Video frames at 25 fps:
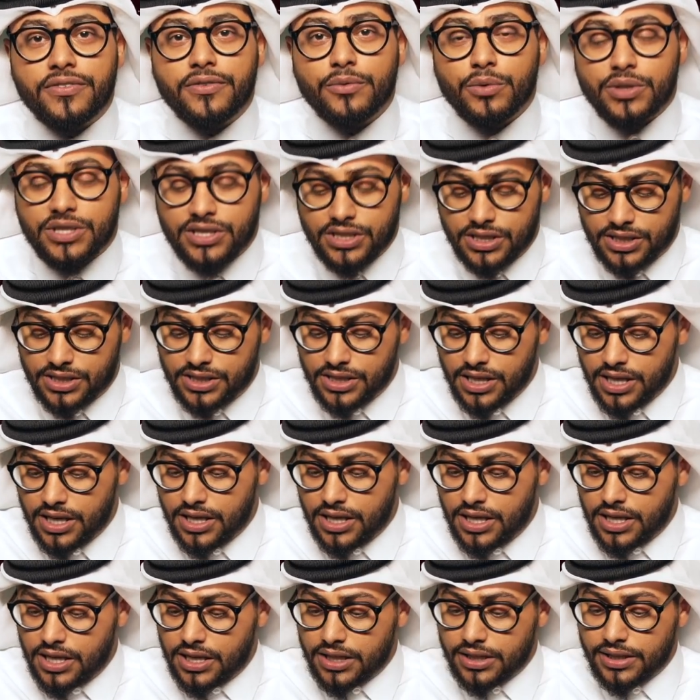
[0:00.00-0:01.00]
which is
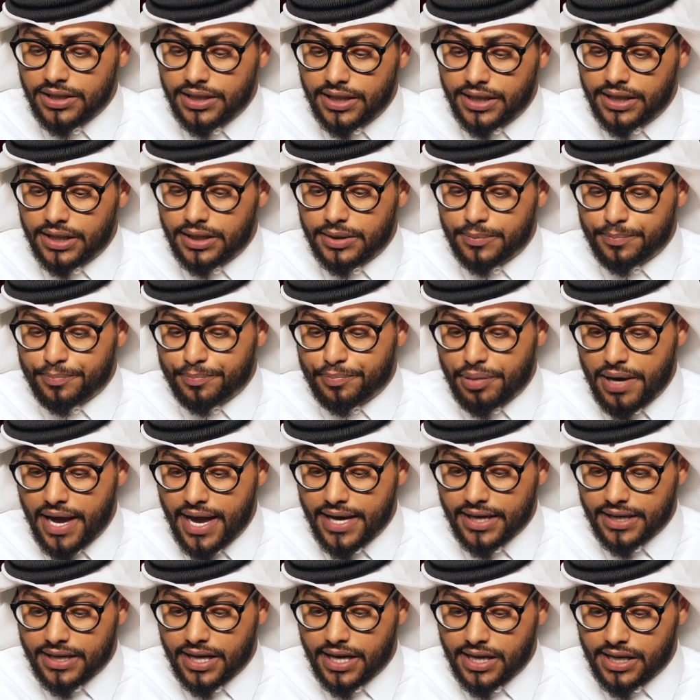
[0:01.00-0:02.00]
little
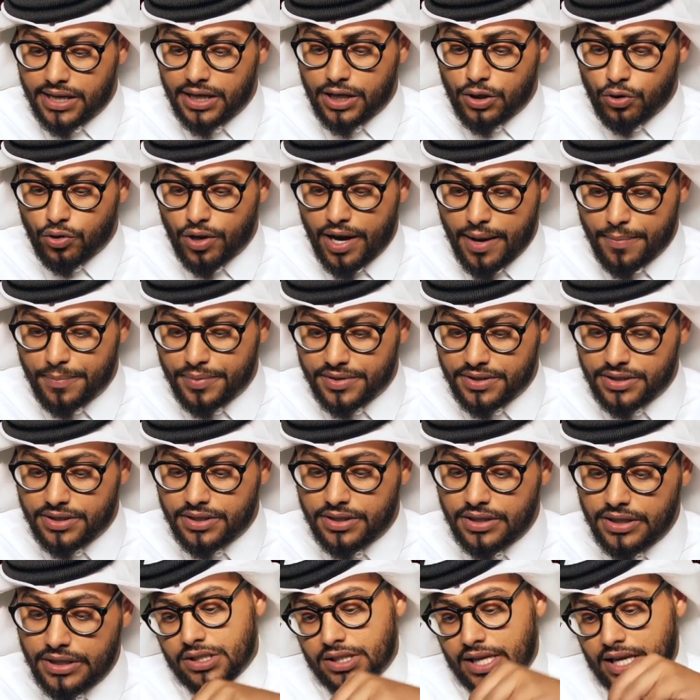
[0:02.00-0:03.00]
pancakey crepes.